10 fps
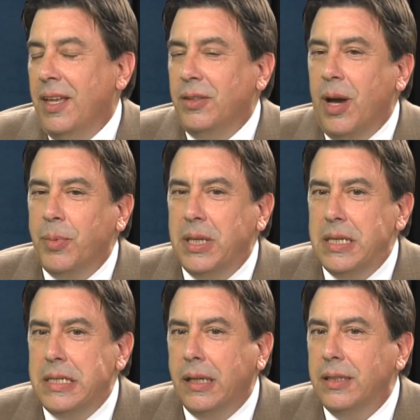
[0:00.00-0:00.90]
Tom, can
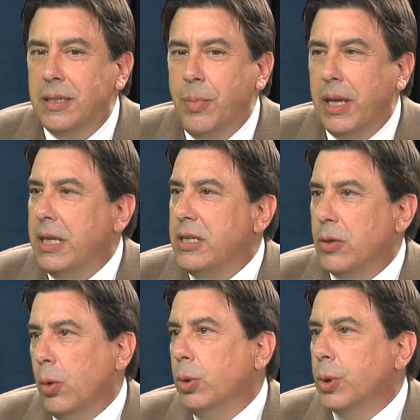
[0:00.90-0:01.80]
you tell us about any
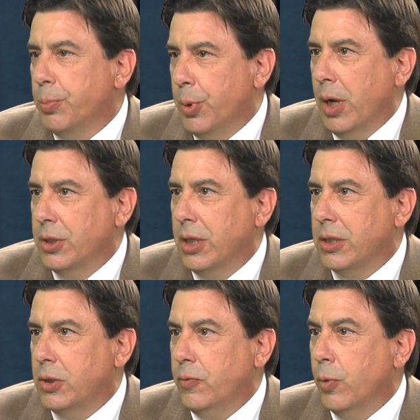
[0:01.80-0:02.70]
solar
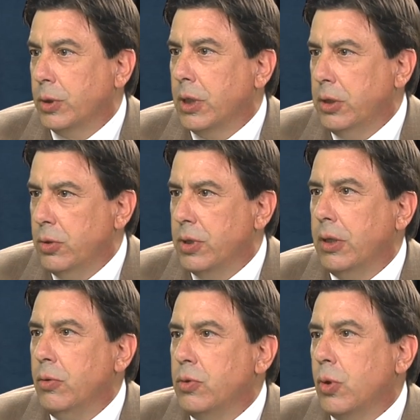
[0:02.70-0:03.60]
projects you've worked on
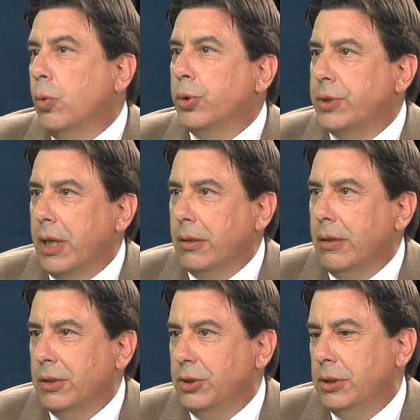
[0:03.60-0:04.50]
using new solar
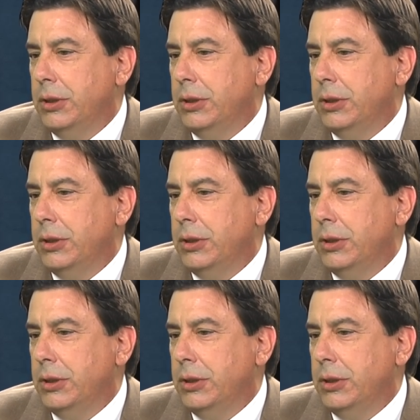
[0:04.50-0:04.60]
technology?